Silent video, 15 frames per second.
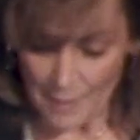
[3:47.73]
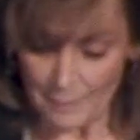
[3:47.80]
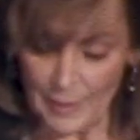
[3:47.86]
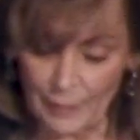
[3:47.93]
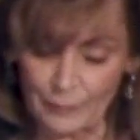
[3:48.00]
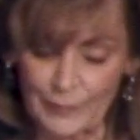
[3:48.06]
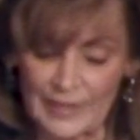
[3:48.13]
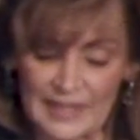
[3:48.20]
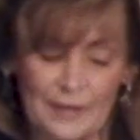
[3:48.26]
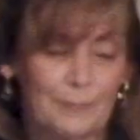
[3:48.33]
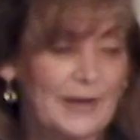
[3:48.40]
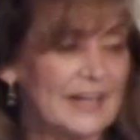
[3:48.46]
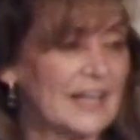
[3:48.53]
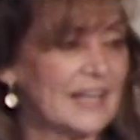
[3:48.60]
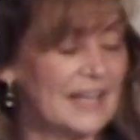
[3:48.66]
But really,
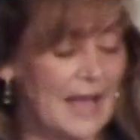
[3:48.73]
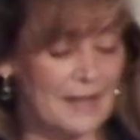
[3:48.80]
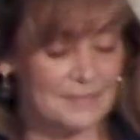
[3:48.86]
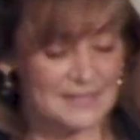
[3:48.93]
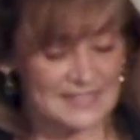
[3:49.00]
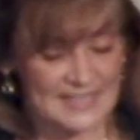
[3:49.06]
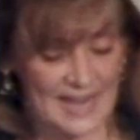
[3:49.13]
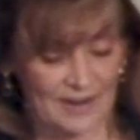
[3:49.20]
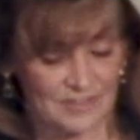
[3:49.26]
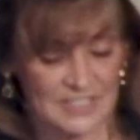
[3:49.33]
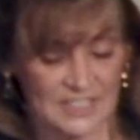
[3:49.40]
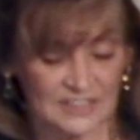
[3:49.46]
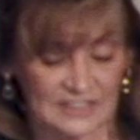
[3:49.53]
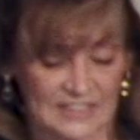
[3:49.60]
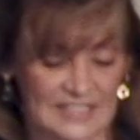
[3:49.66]
when it comes down
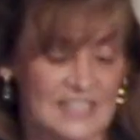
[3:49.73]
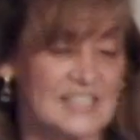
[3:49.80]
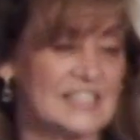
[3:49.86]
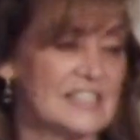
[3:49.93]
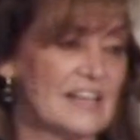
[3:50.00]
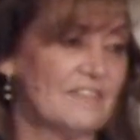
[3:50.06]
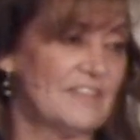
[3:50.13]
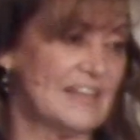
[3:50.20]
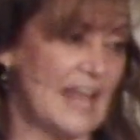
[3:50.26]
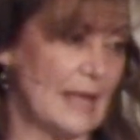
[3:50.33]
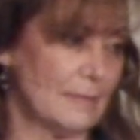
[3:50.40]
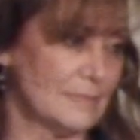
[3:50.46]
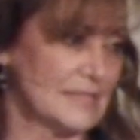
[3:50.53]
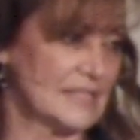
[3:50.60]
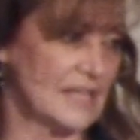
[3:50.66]
to lists of
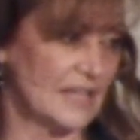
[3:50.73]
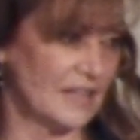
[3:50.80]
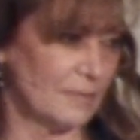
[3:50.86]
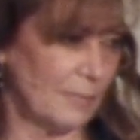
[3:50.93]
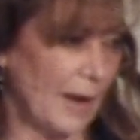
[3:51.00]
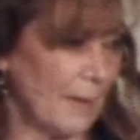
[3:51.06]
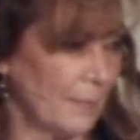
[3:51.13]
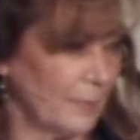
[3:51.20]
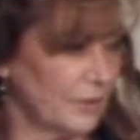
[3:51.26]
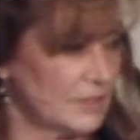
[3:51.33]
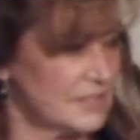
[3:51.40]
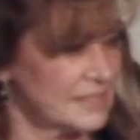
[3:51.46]
names in the Bible,